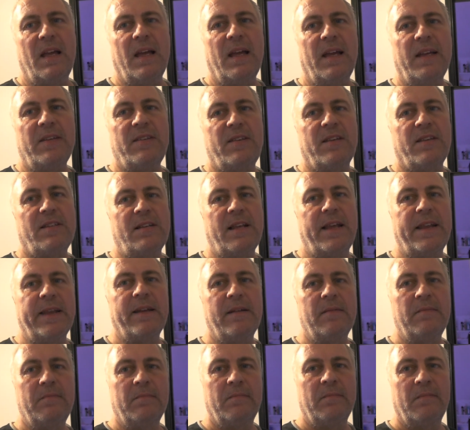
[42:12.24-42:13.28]
access
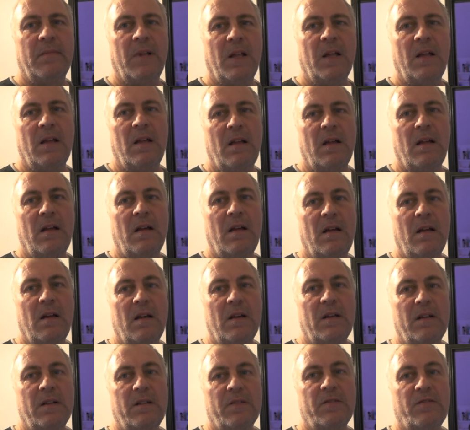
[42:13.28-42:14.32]
ladder.
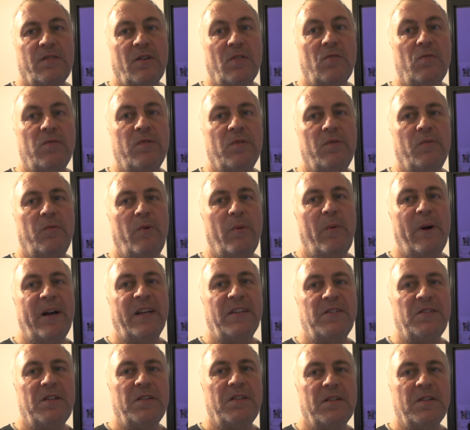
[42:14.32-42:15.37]
So all that
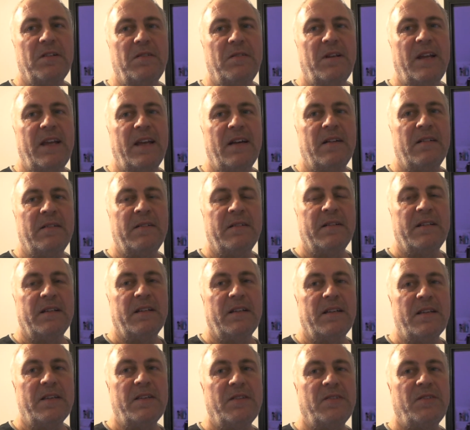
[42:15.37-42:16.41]
remains to do now
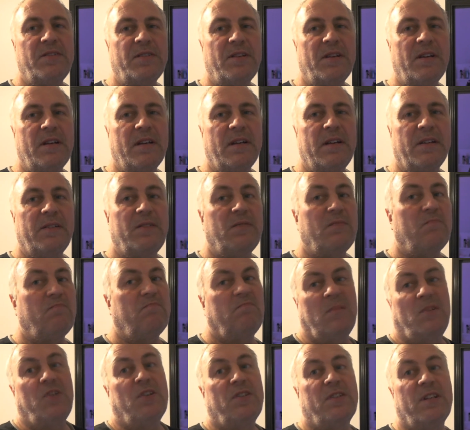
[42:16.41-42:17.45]
is it
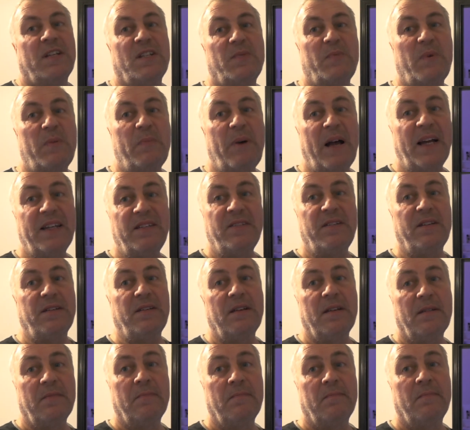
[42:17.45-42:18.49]
just needs to be painted.
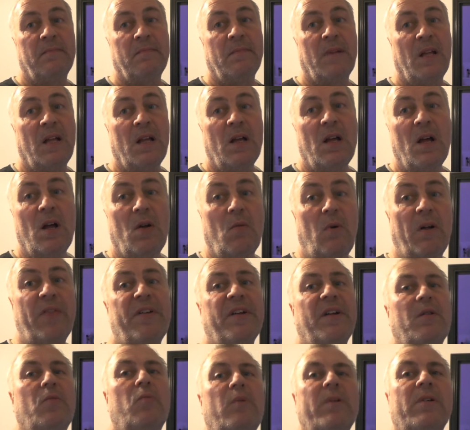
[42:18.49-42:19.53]
One
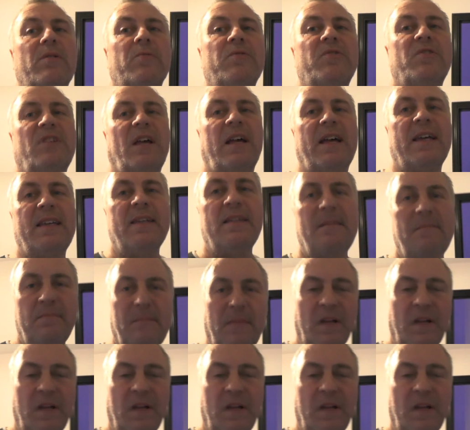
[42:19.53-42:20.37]
thing I will say